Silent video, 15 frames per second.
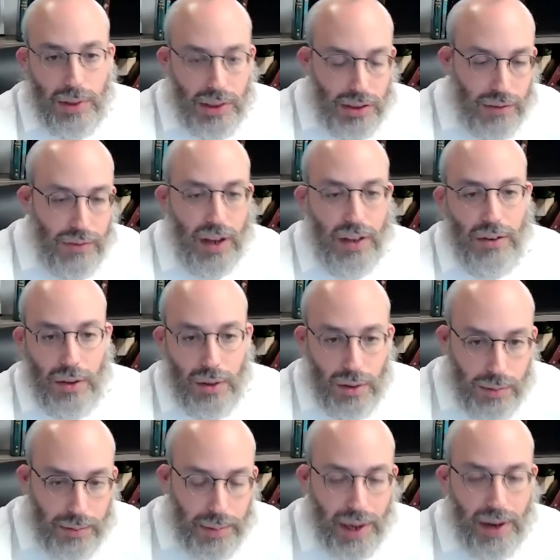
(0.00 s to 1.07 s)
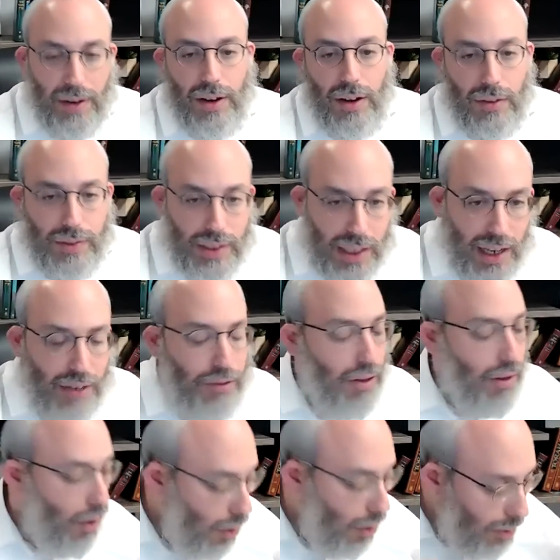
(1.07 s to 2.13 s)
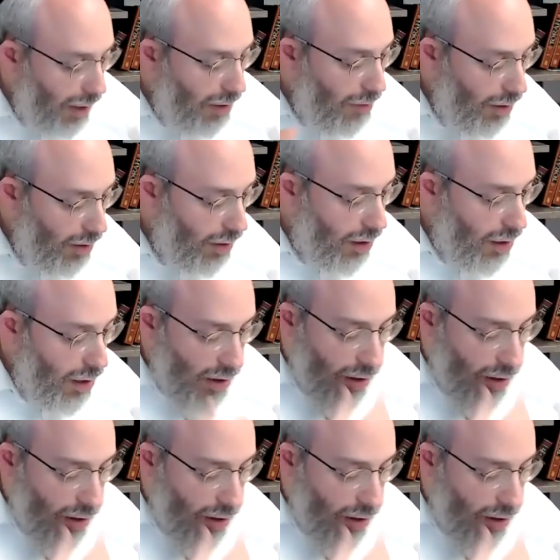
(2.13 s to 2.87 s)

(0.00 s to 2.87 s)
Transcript: which is the final parak of Sanhedrin, the whole parak